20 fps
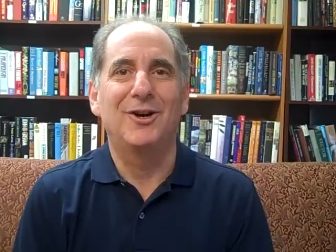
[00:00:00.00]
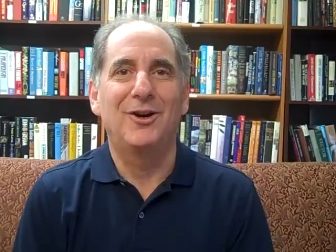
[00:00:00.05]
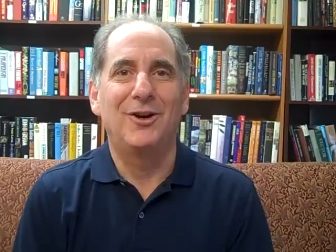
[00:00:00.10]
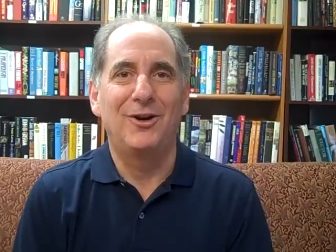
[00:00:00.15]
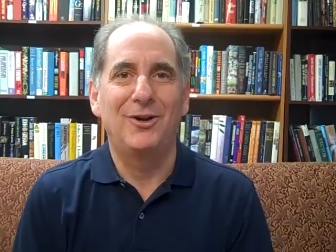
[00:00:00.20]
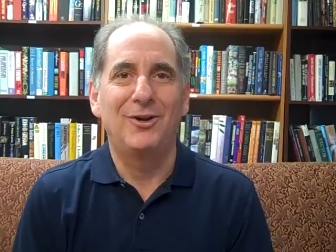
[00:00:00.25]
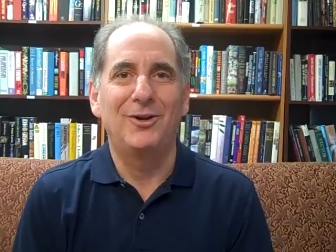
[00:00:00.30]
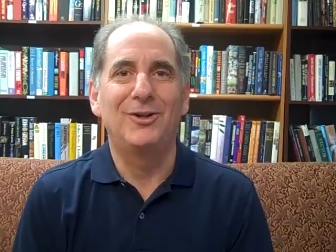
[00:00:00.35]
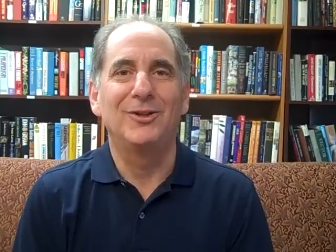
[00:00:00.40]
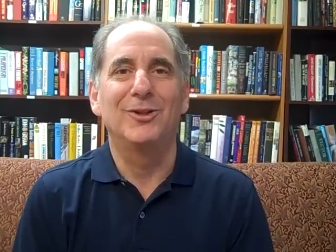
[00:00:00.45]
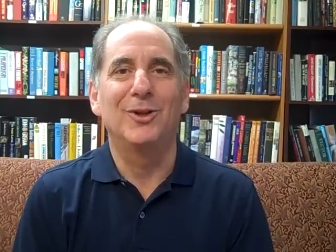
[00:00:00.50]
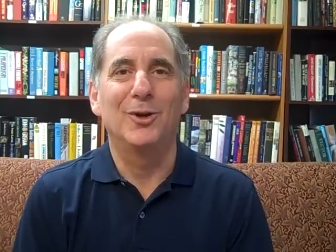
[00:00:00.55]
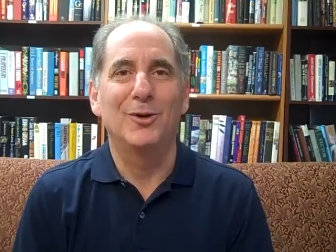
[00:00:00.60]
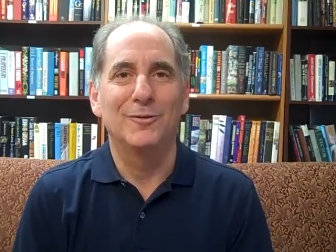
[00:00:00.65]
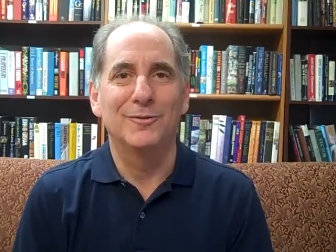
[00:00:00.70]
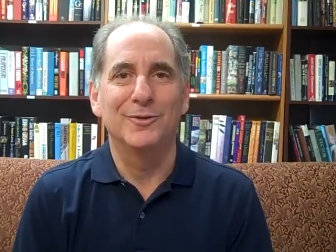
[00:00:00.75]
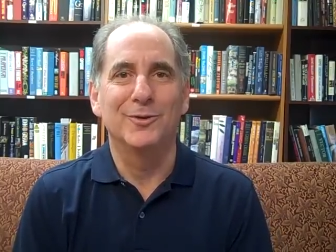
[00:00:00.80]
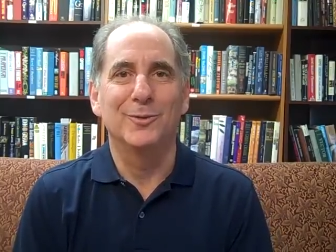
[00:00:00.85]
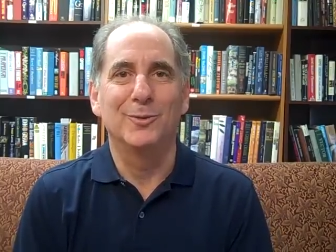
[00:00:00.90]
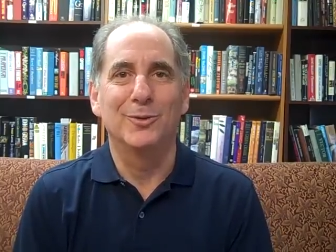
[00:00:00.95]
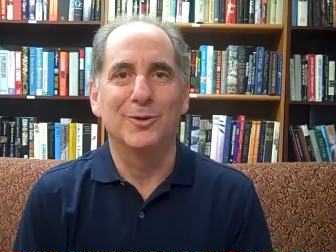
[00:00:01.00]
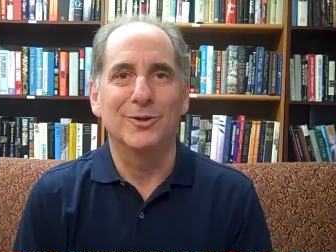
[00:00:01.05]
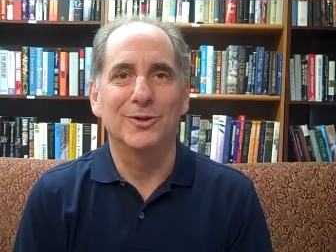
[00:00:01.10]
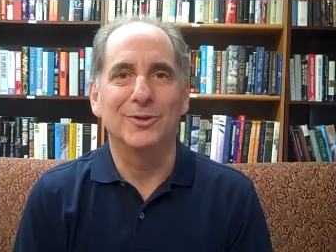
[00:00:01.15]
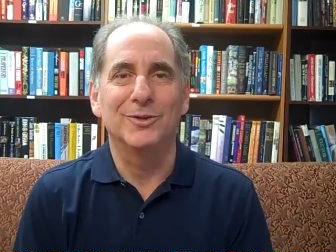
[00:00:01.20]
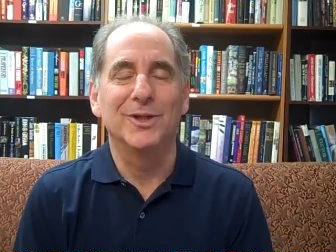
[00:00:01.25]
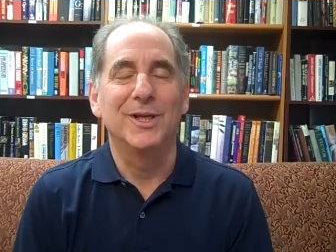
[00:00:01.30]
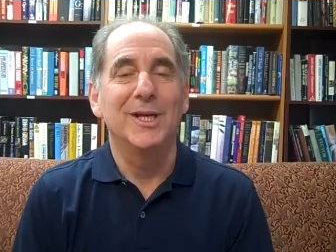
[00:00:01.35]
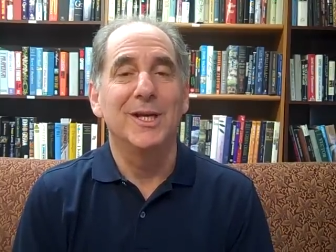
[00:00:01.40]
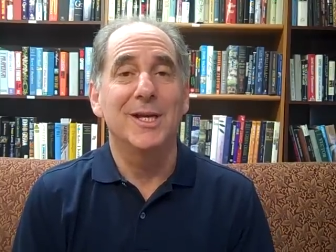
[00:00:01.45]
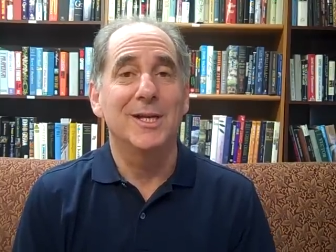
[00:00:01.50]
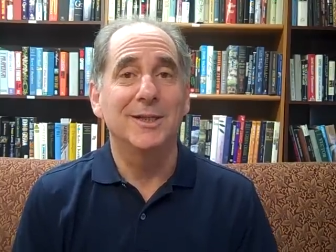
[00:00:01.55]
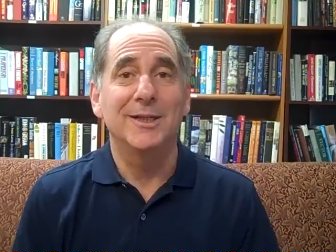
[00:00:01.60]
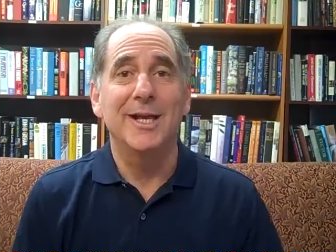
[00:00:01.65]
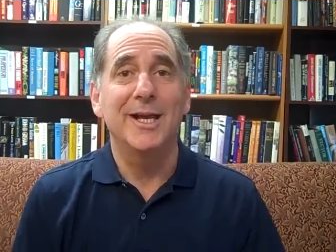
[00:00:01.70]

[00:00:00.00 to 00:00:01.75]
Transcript: all over the world. And